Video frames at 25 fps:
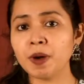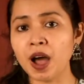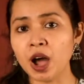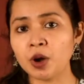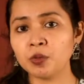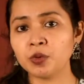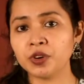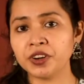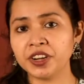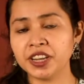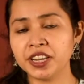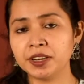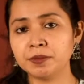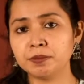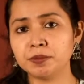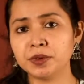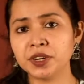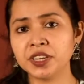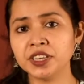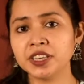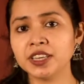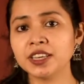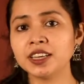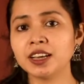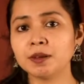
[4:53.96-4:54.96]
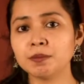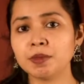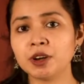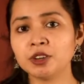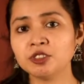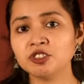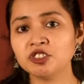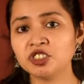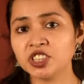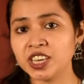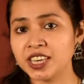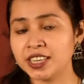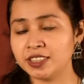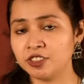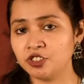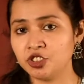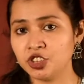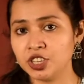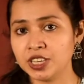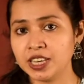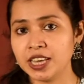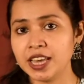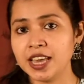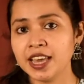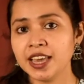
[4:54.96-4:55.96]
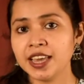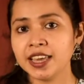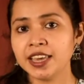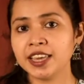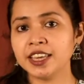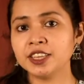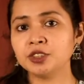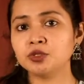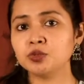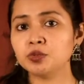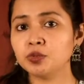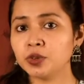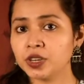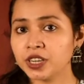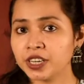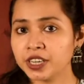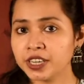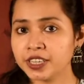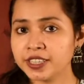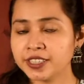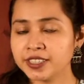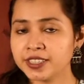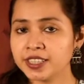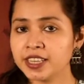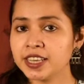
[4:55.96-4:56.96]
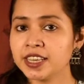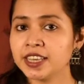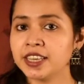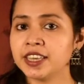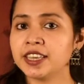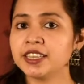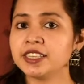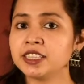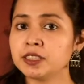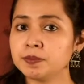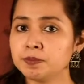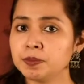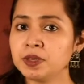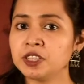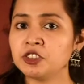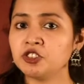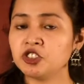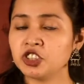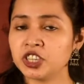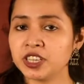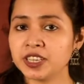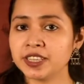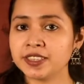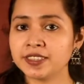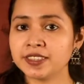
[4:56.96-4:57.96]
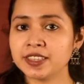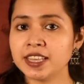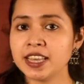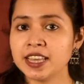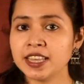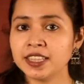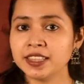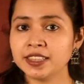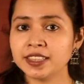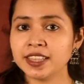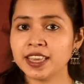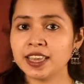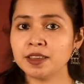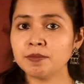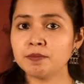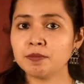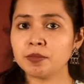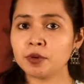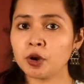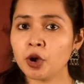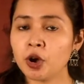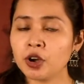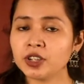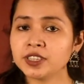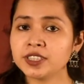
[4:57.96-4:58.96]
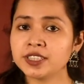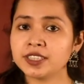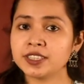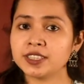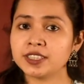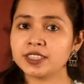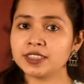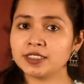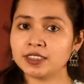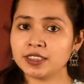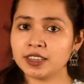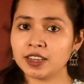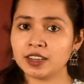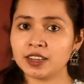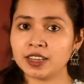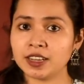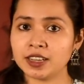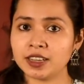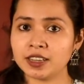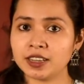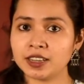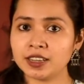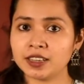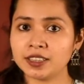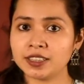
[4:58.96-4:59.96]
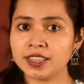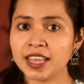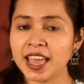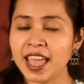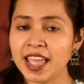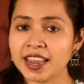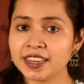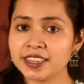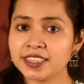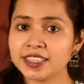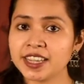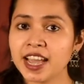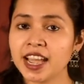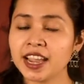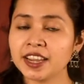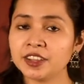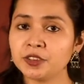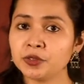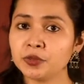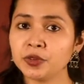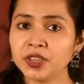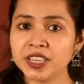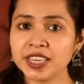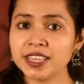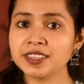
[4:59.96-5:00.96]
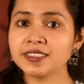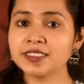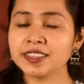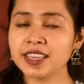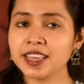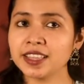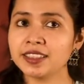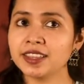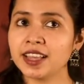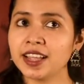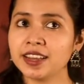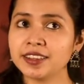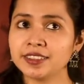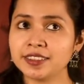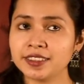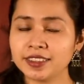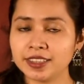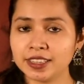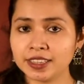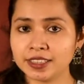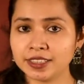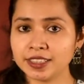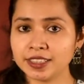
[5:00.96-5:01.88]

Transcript: power in bringing about change his words, his speeches, they brought uh, the entire, we can say that uh,